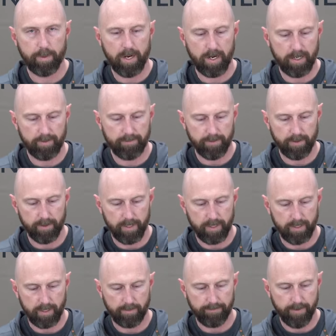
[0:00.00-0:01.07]
pocket for
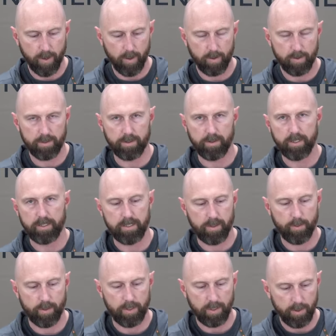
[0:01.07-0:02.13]
things like phones or things you
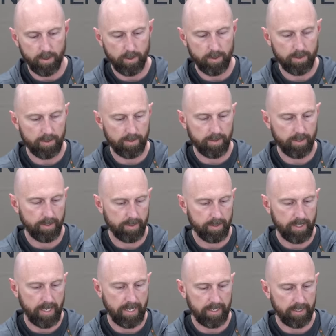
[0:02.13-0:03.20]
don't wanna lose. You can
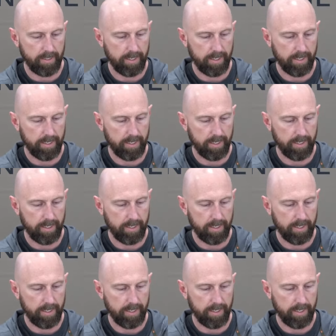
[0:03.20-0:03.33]
slide in